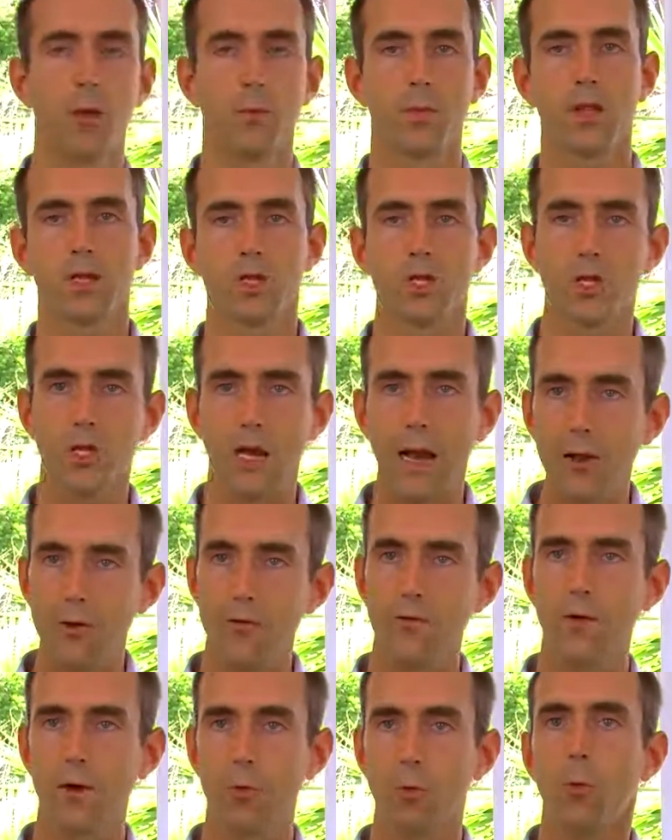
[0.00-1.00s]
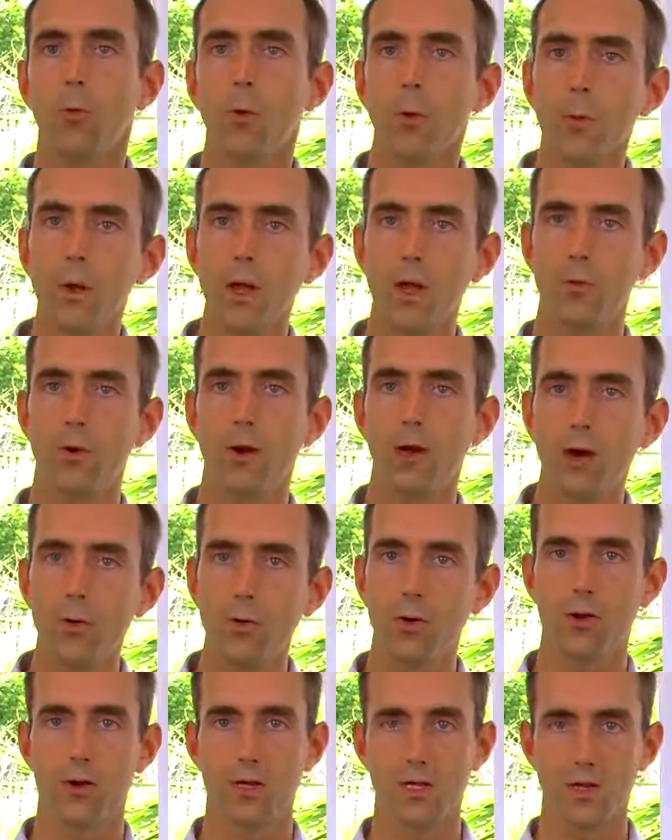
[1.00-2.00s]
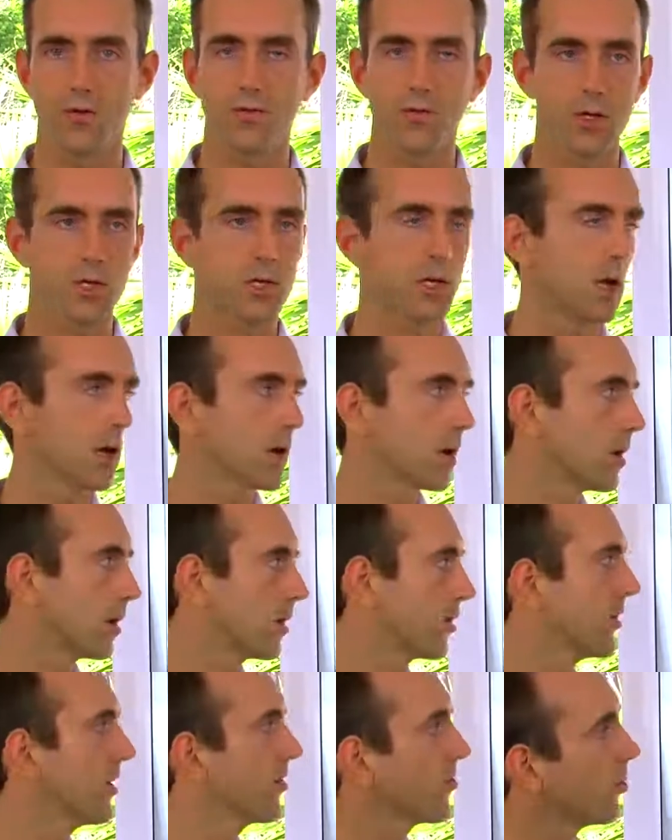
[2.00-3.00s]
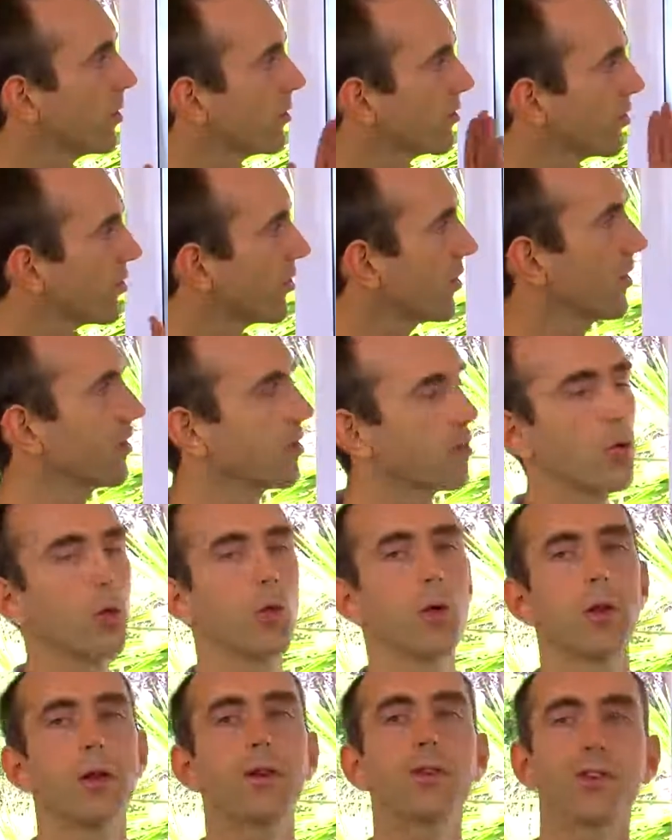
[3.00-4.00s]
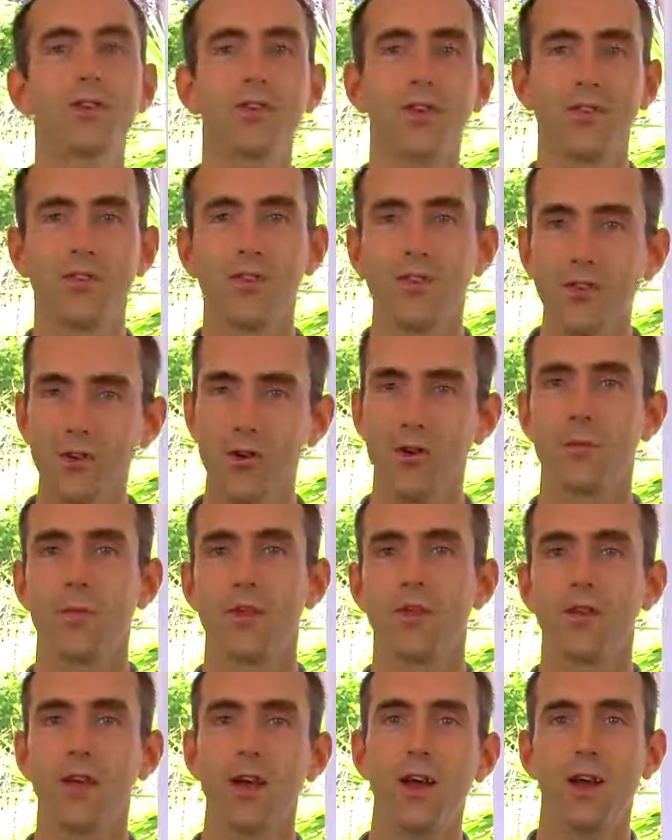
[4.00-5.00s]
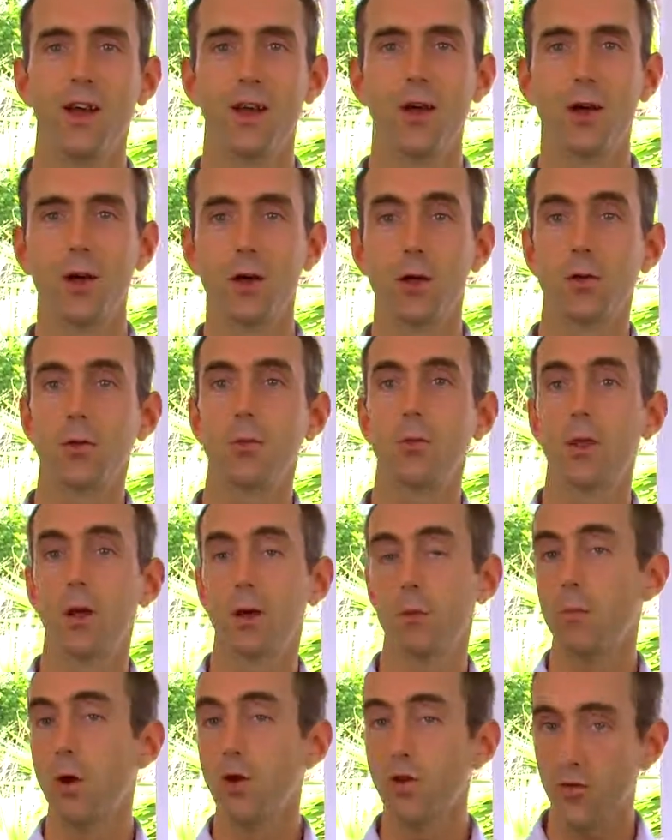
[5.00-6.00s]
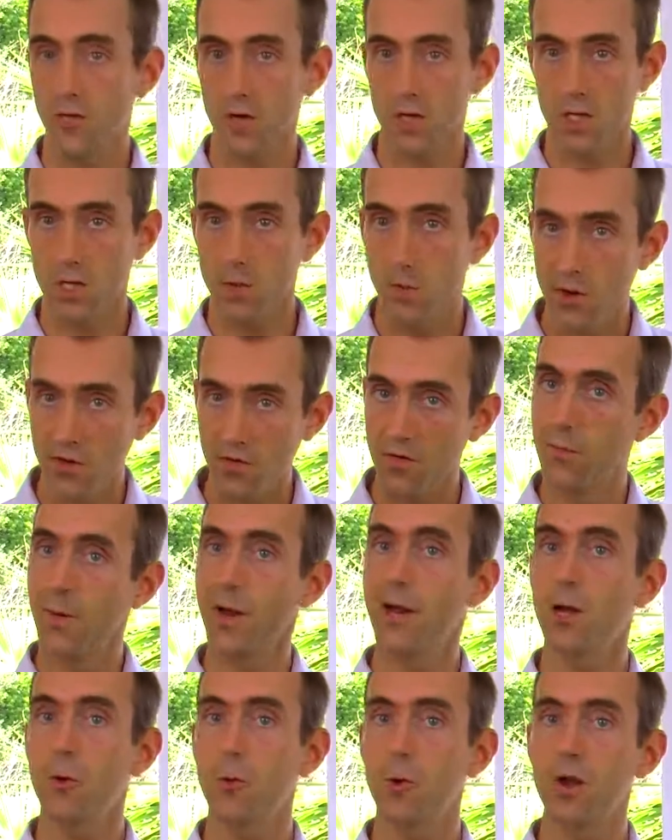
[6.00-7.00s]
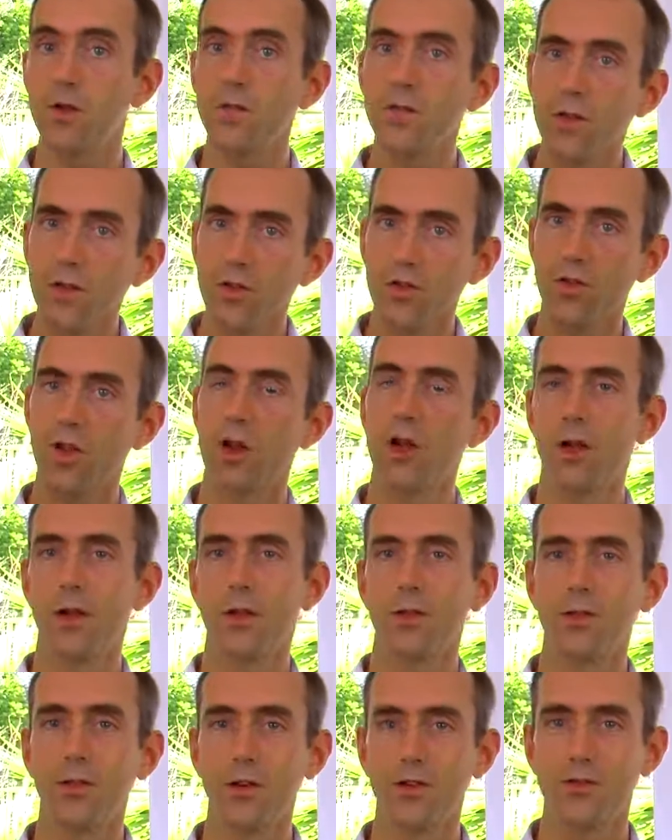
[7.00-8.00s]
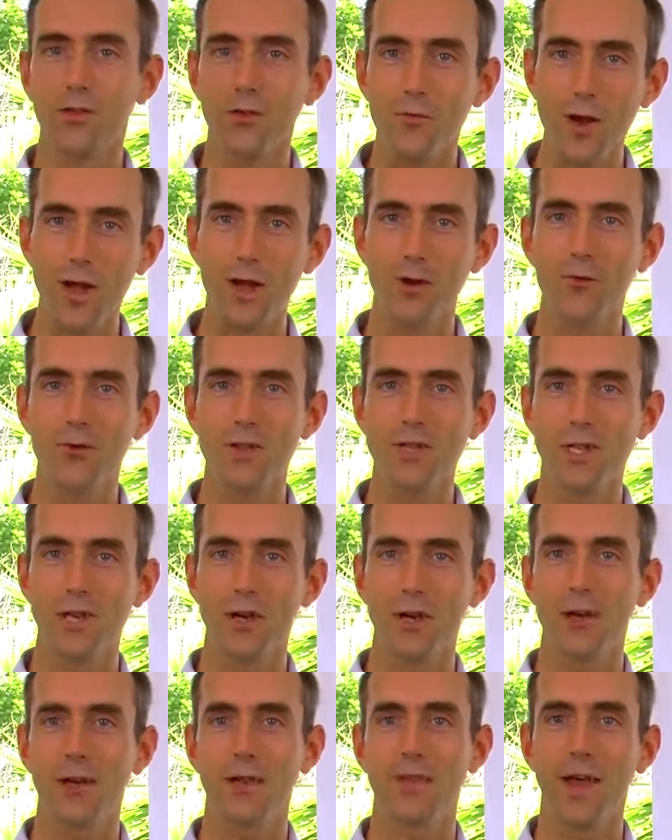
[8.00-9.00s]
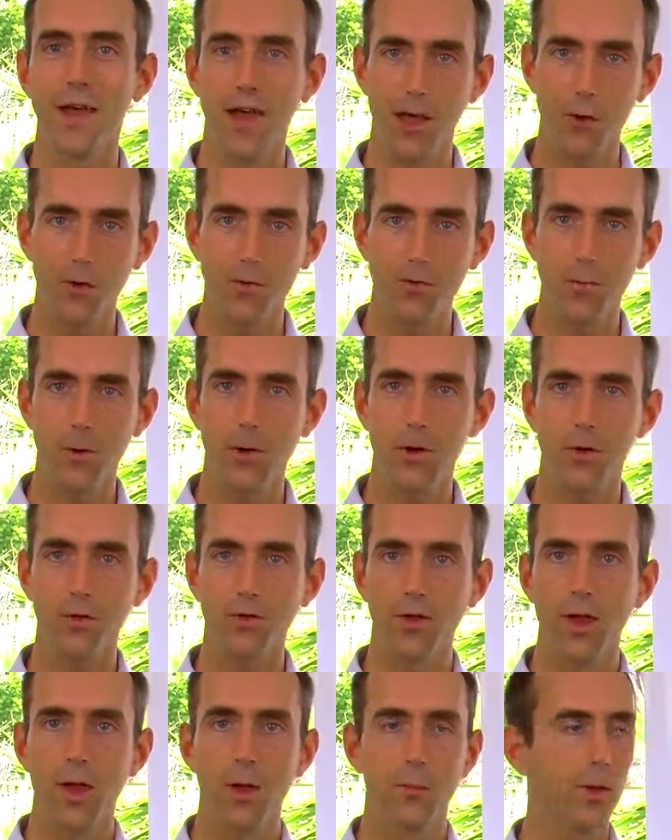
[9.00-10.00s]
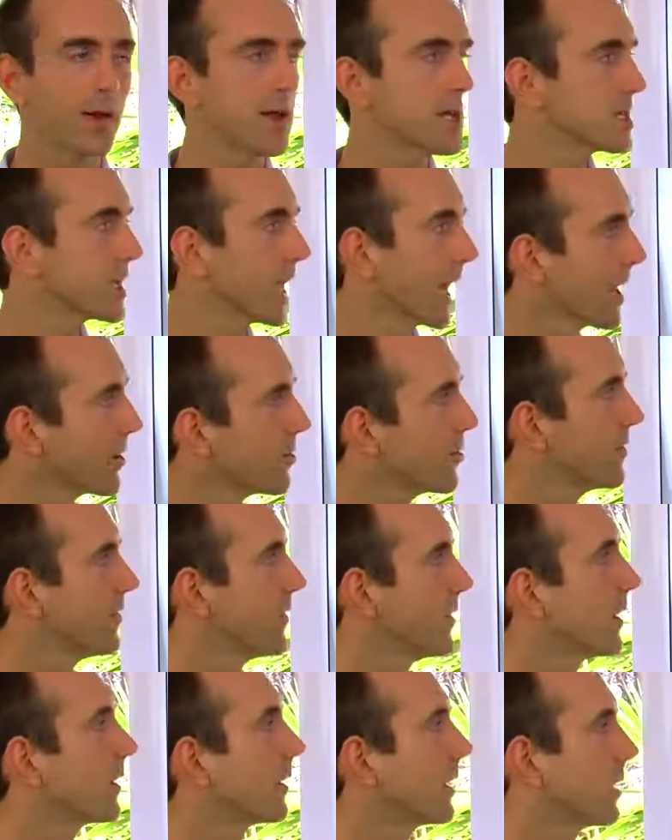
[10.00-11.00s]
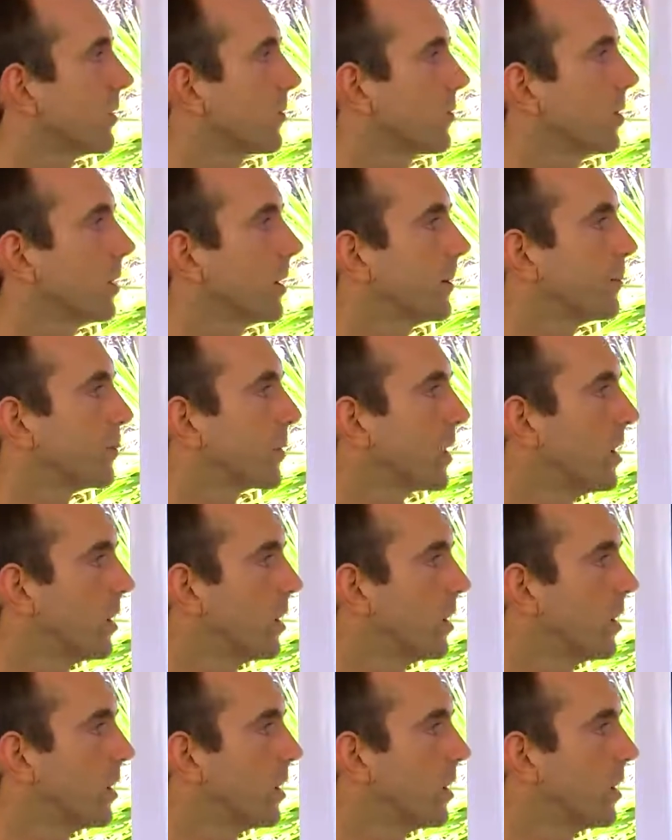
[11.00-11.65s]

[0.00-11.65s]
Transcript: But let's just clarify what we mean by alkalizing for a second, because that's what I've decided to call it, because that's the term that's, that most of us are the most familiar with, that does the rounds in the health world. But let's clarify that, right?